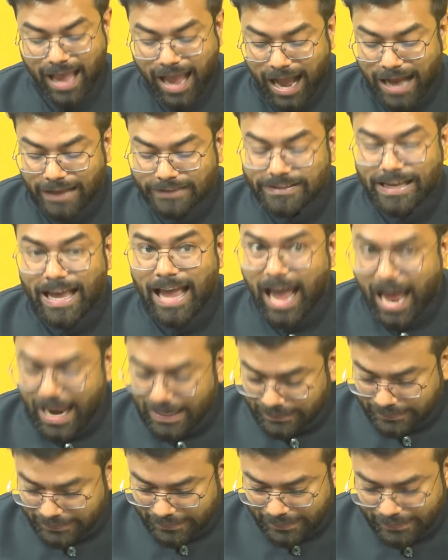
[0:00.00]
as
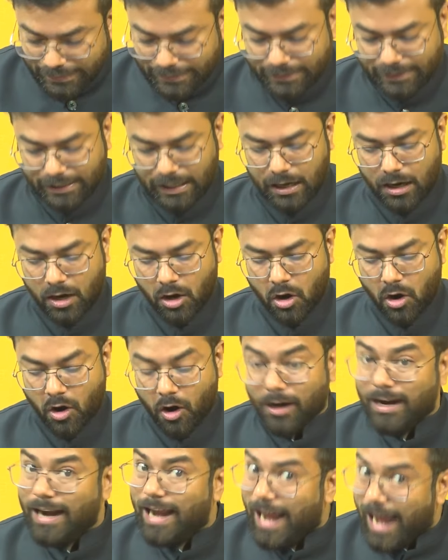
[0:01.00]
anti-India
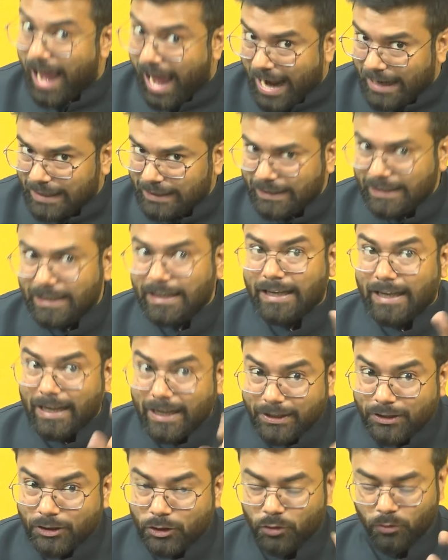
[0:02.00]
or
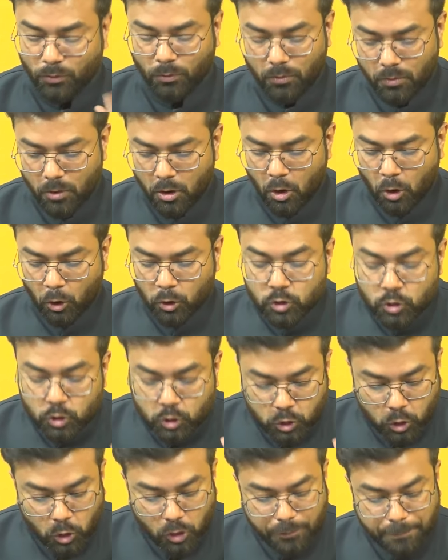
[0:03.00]
anti-Hindu
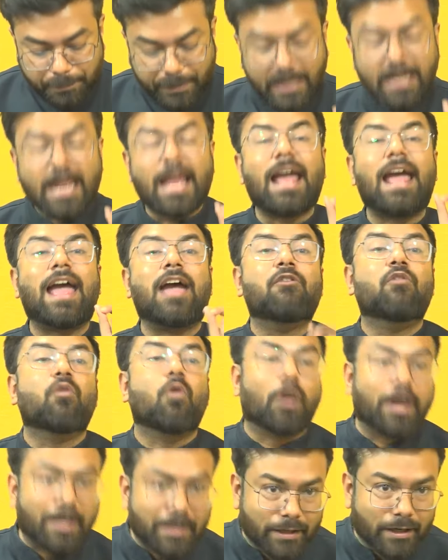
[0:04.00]
should be
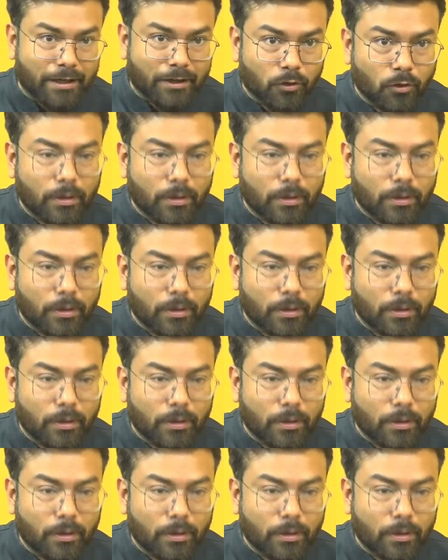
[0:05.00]
avoided.